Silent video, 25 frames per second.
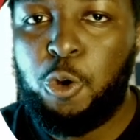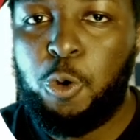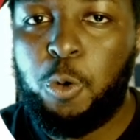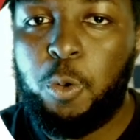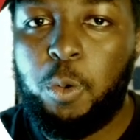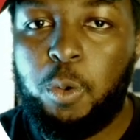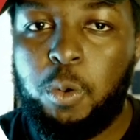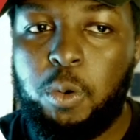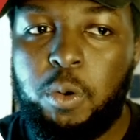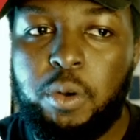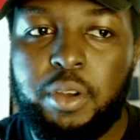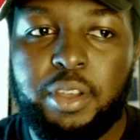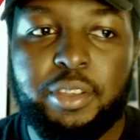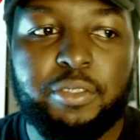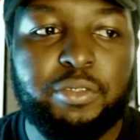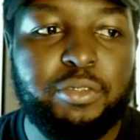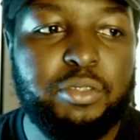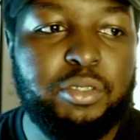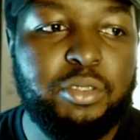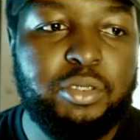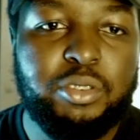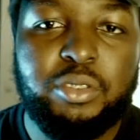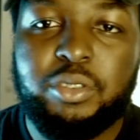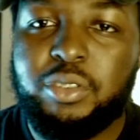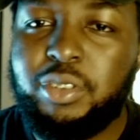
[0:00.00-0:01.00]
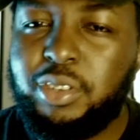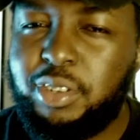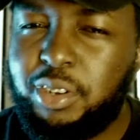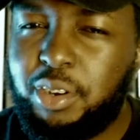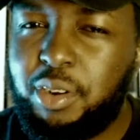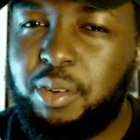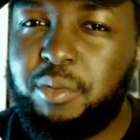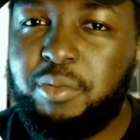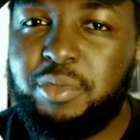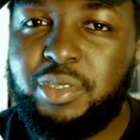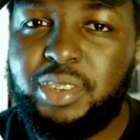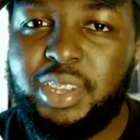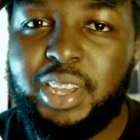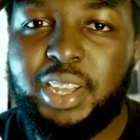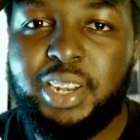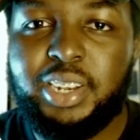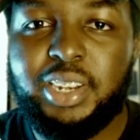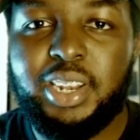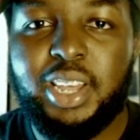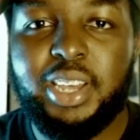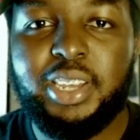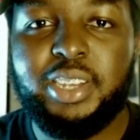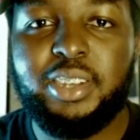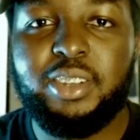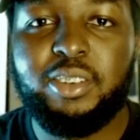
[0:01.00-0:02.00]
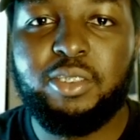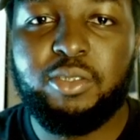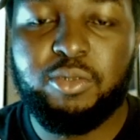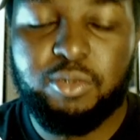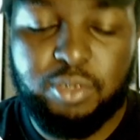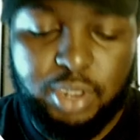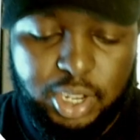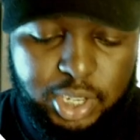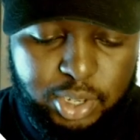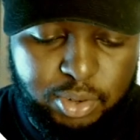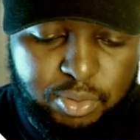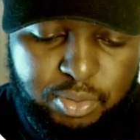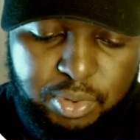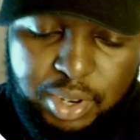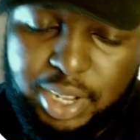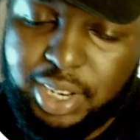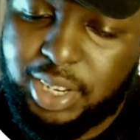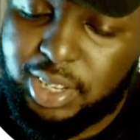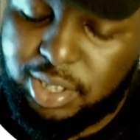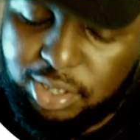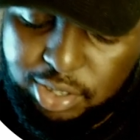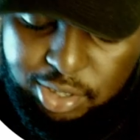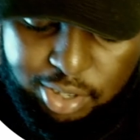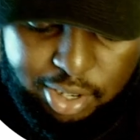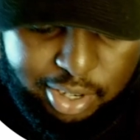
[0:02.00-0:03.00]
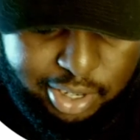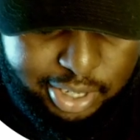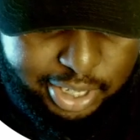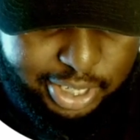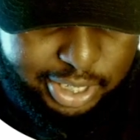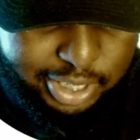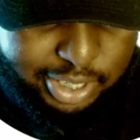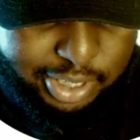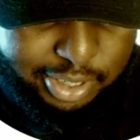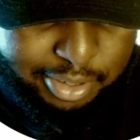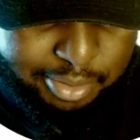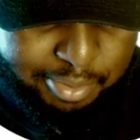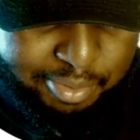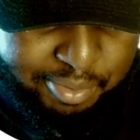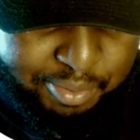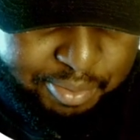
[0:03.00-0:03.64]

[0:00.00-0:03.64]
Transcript: Or if you do, you know what I'm saying, like really target it.